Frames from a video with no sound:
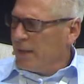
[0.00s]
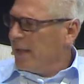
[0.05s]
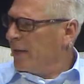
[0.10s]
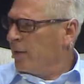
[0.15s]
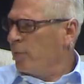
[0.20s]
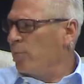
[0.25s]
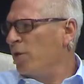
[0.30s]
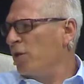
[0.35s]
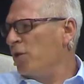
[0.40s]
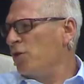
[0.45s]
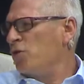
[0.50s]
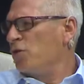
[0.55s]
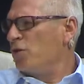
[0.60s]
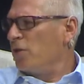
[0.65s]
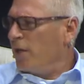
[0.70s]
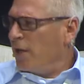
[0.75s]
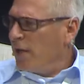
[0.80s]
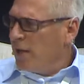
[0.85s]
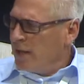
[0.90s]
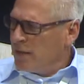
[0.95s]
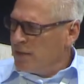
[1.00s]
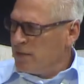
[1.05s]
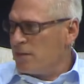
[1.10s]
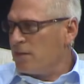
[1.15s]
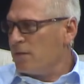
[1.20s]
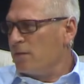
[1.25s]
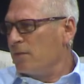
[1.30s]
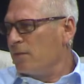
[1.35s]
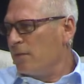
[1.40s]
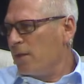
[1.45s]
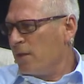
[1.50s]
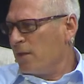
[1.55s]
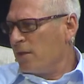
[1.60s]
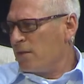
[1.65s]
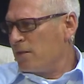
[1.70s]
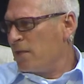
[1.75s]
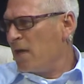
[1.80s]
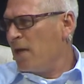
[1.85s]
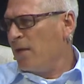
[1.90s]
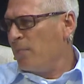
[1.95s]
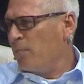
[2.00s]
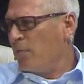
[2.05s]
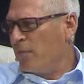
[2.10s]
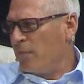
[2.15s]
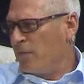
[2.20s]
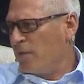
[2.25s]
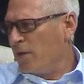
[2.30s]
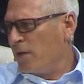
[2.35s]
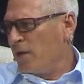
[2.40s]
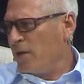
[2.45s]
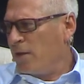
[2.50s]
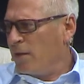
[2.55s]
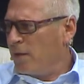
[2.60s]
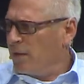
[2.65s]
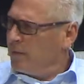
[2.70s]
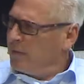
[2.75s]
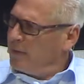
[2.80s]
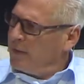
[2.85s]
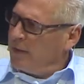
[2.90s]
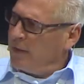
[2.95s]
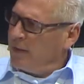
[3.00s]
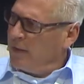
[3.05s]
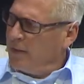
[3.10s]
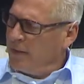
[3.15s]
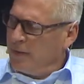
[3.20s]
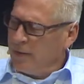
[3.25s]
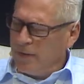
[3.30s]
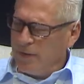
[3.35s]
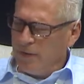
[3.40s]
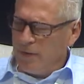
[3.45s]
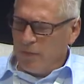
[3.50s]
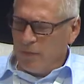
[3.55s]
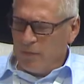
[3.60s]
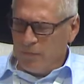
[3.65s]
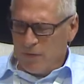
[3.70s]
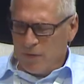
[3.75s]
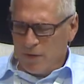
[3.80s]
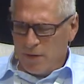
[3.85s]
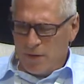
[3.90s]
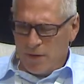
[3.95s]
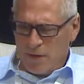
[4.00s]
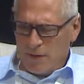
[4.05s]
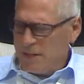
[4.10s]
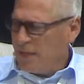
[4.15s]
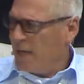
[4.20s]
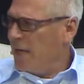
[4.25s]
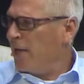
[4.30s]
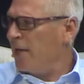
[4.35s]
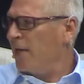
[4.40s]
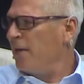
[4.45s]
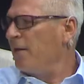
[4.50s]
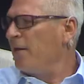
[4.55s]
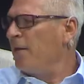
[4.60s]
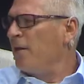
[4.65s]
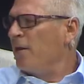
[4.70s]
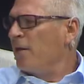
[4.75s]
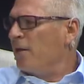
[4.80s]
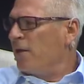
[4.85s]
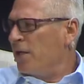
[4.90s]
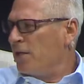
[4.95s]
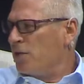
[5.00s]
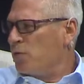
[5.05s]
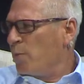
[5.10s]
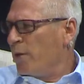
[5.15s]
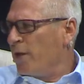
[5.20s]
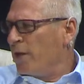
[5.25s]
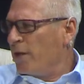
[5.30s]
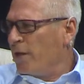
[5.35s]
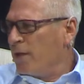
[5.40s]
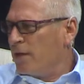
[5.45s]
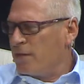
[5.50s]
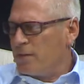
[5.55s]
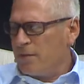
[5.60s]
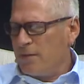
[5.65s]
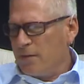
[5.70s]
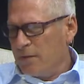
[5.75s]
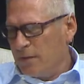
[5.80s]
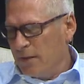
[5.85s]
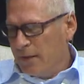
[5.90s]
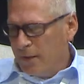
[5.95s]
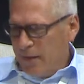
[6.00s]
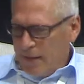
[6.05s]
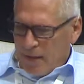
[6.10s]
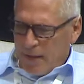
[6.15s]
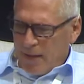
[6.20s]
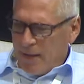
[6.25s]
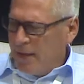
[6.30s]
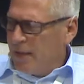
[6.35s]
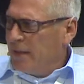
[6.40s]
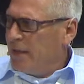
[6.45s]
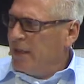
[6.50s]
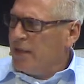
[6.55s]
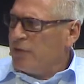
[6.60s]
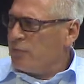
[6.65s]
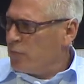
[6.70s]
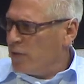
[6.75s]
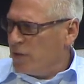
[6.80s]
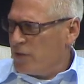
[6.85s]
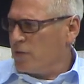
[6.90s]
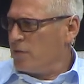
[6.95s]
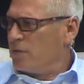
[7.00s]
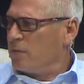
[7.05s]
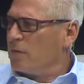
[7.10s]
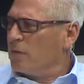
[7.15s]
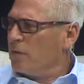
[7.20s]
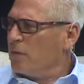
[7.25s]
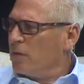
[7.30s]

language and time of the day, as well as interest.